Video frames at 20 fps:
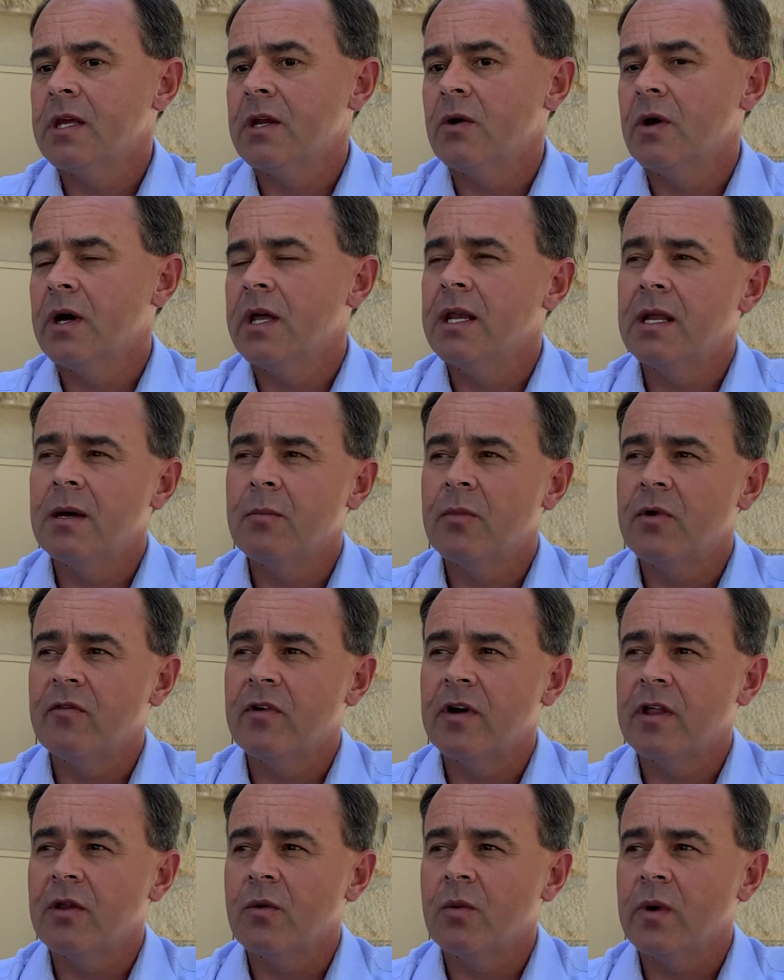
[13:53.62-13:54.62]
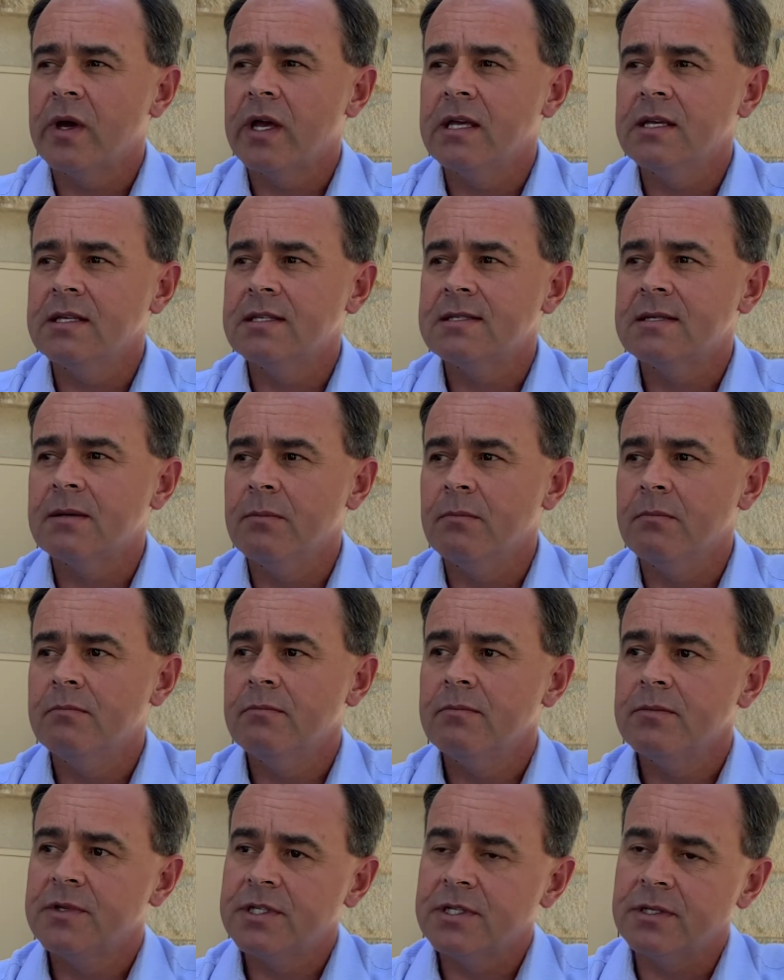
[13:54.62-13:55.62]
a number of other ways to
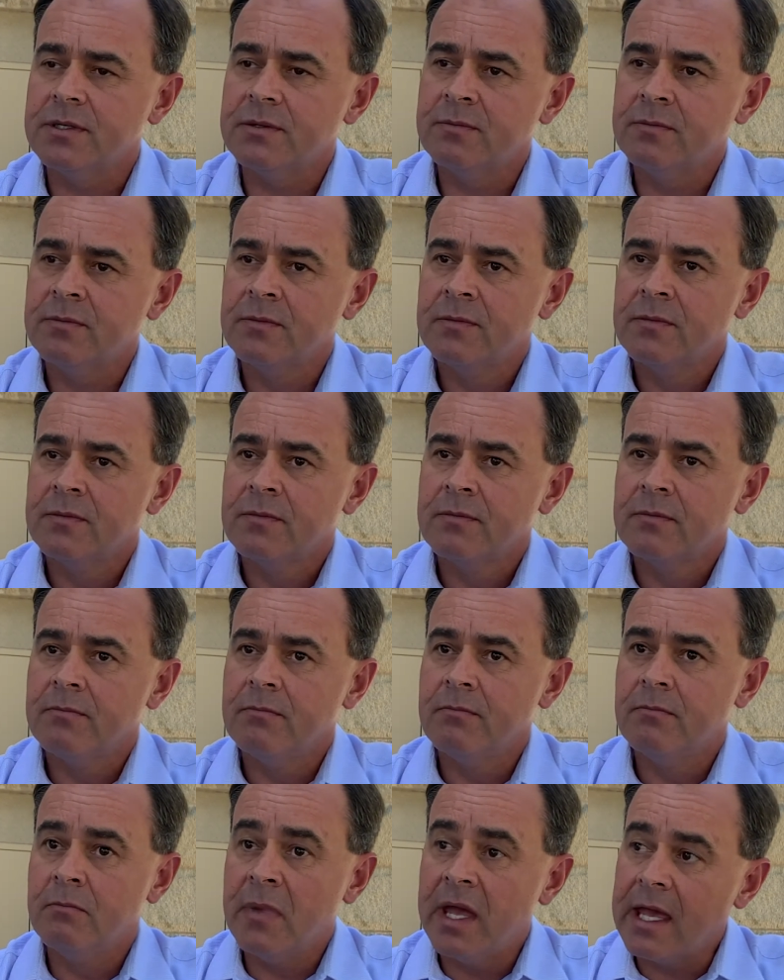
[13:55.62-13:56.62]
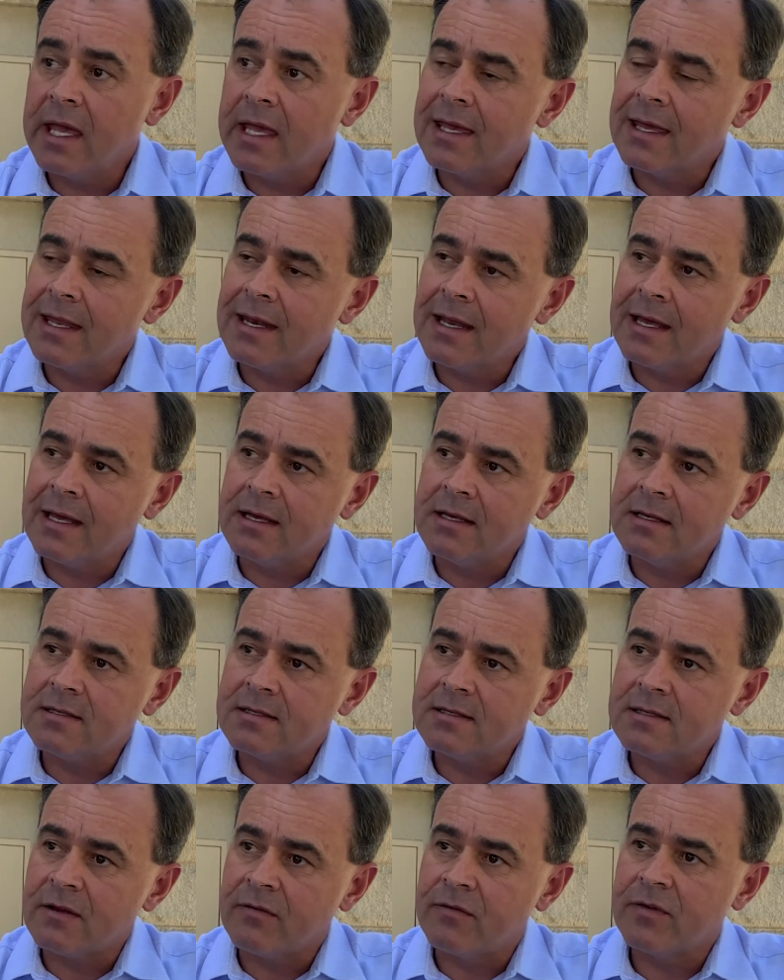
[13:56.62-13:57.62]
make it
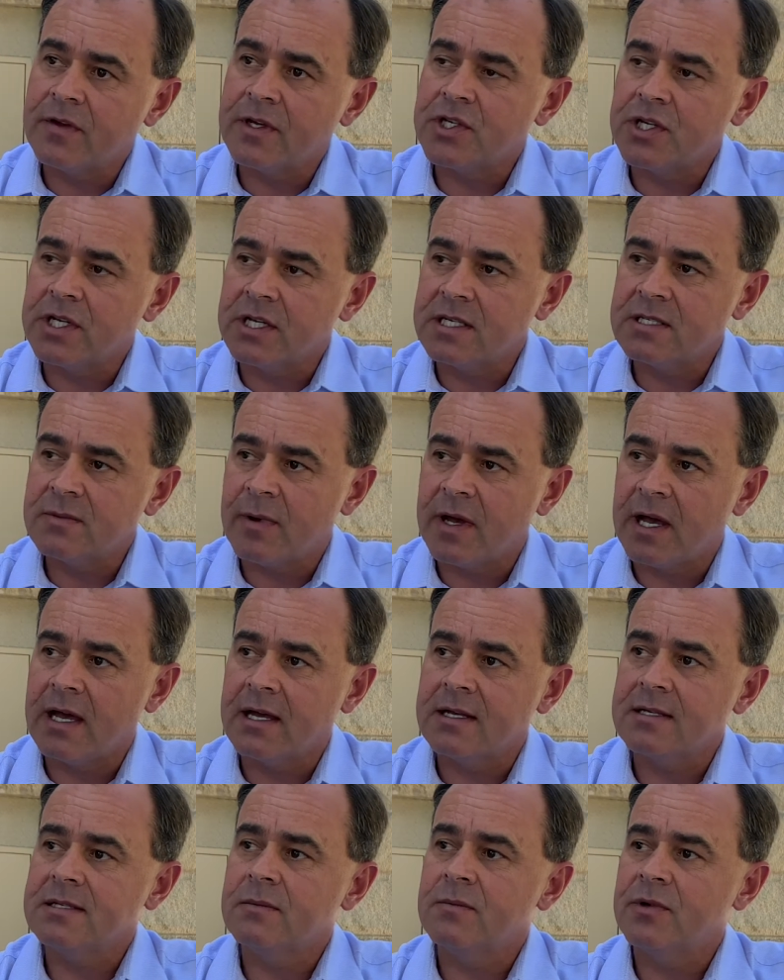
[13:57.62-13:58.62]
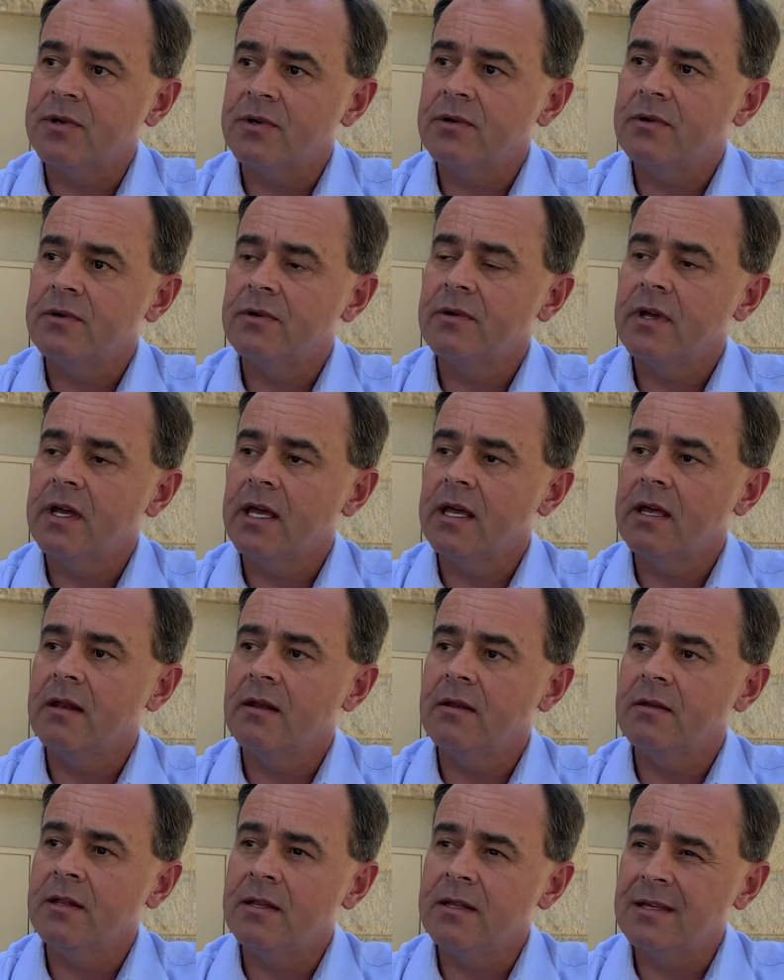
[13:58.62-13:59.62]
as efficient as possible,
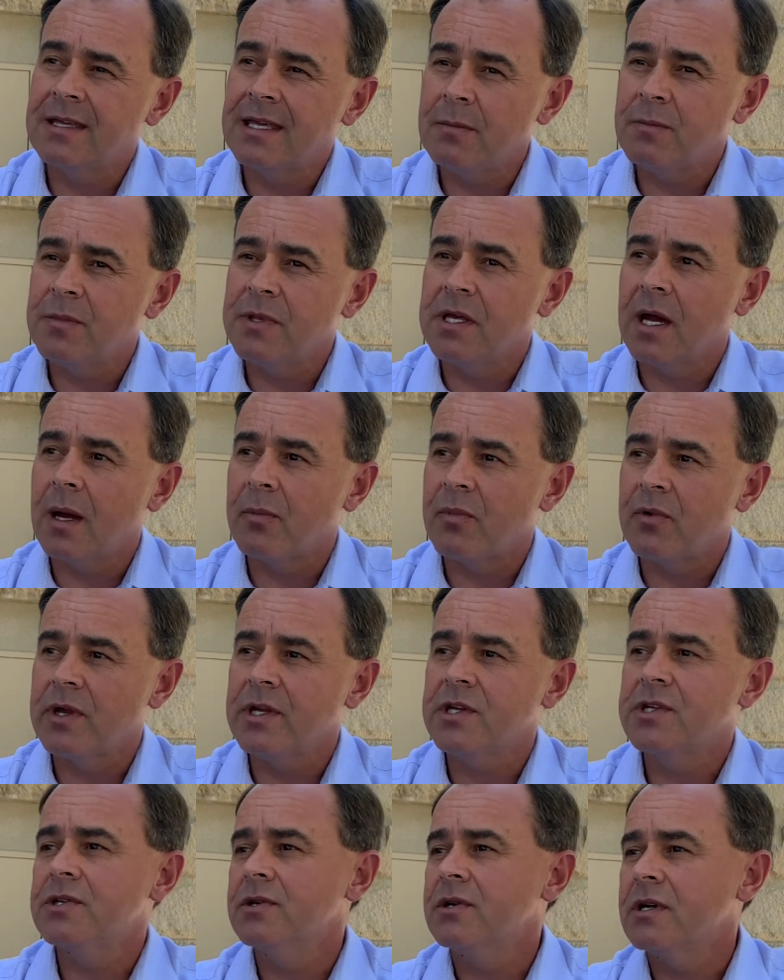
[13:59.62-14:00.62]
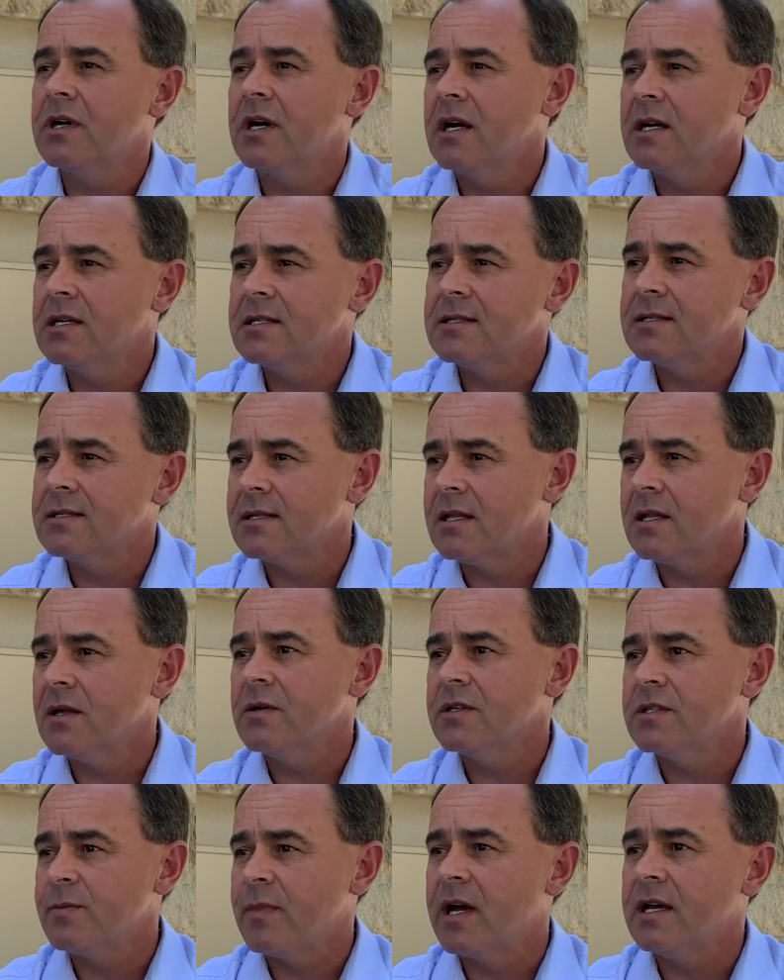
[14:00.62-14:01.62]
and you keep the operational costs as low
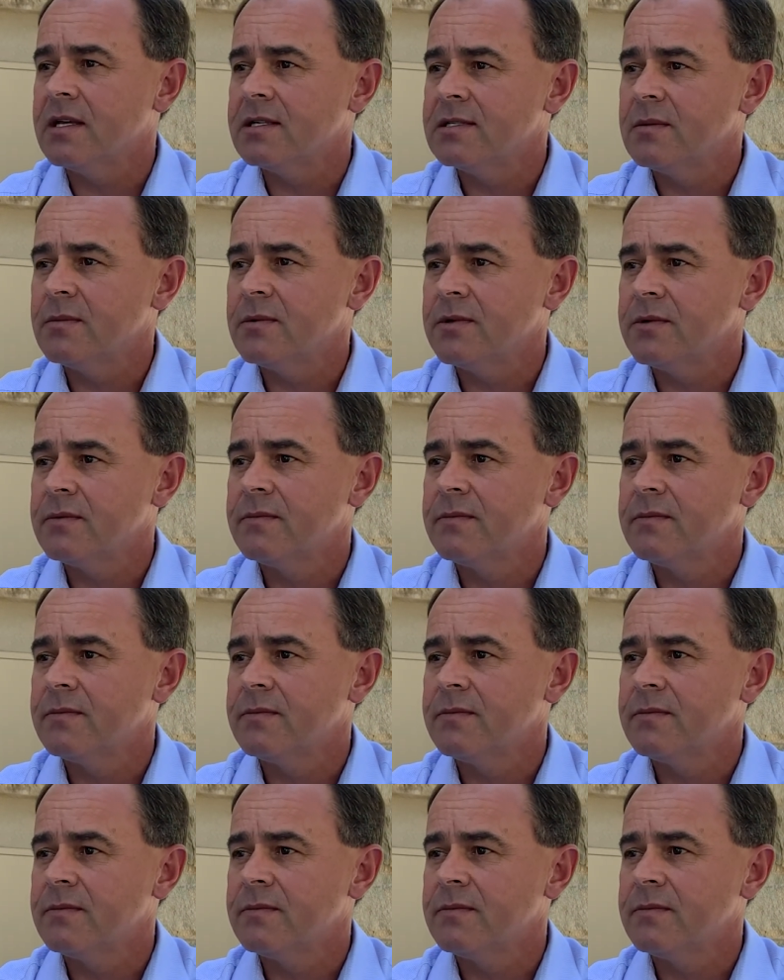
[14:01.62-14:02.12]
as possible.